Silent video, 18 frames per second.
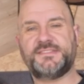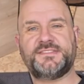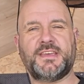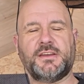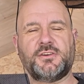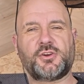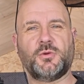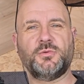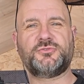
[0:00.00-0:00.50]

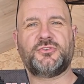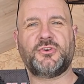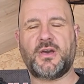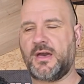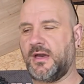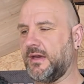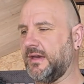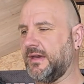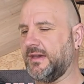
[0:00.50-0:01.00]
Syncro,
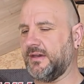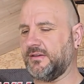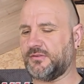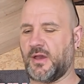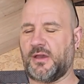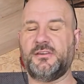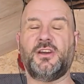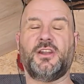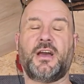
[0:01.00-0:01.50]

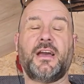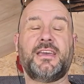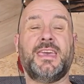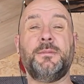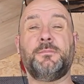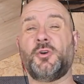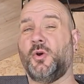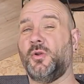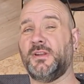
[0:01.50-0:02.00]
I
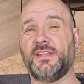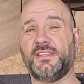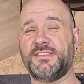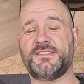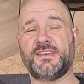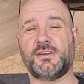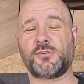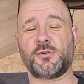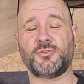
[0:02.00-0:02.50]
keep calling it
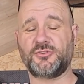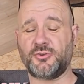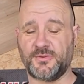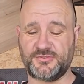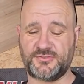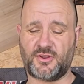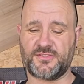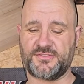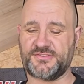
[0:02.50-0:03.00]
the Syncro 2,
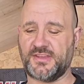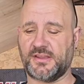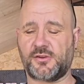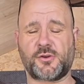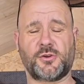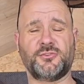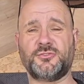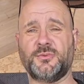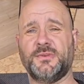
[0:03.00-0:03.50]
it's not the
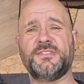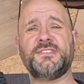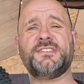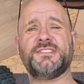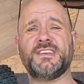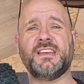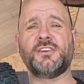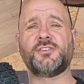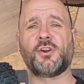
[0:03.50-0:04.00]
Syncro 2, it's the
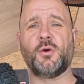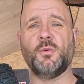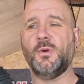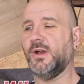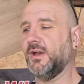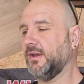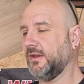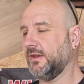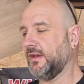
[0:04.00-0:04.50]
Syncro.
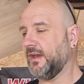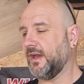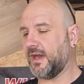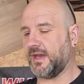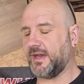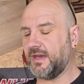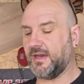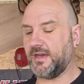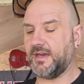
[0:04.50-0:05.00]

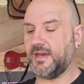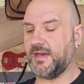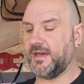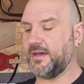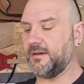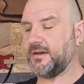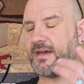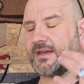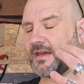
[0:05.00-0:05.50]

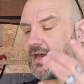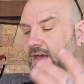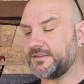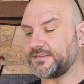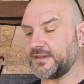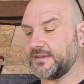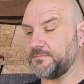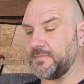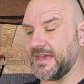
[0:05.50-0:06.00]

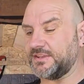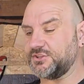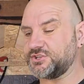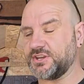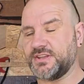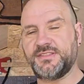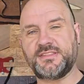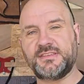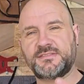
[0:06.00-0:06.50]
As I
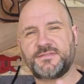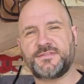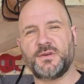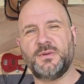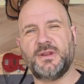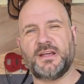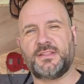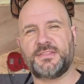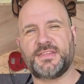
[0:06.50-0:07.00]
mentioned, there's a
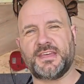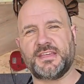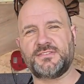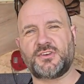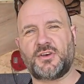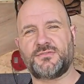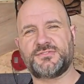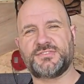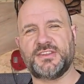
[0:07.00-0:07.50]
few little
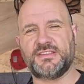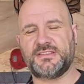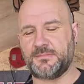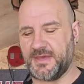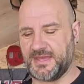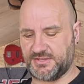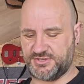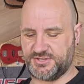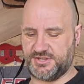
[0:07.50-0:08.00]
things obviously to
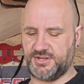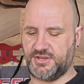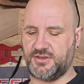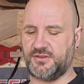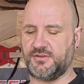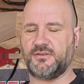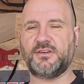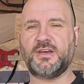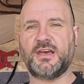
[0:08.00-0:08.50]
mention
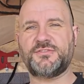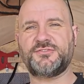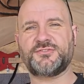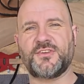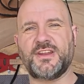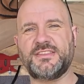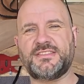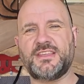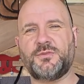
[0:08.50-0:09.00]
here.
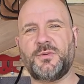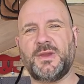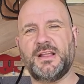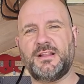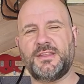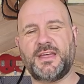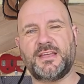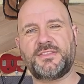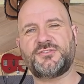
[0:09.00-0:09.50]
Serrated
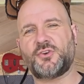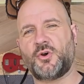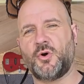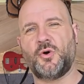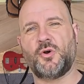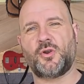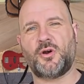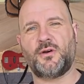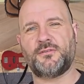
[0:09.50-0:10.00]
wheel nuts,
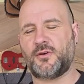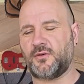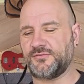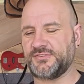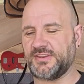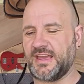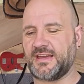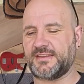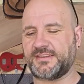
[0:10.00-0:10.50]
or
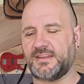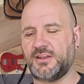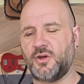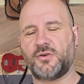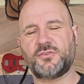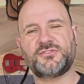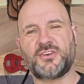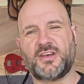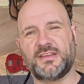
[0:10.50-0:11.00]
obviously adding
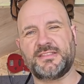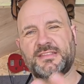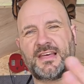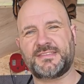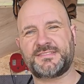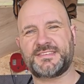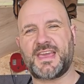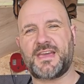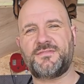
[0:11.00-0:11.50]
Loctite,
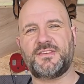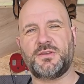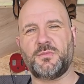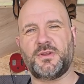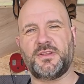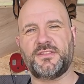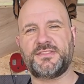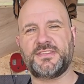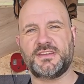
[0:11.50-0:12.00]
that's definitely
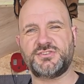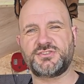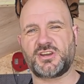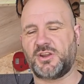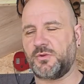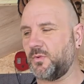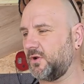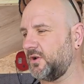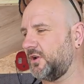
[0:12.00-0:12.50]
one of the things you're
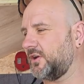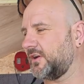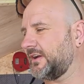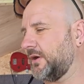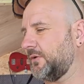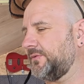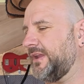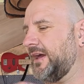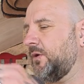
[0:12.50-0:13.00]
going to want to look
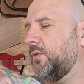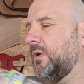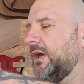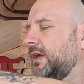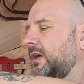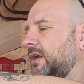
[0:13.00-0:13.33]
out. Now,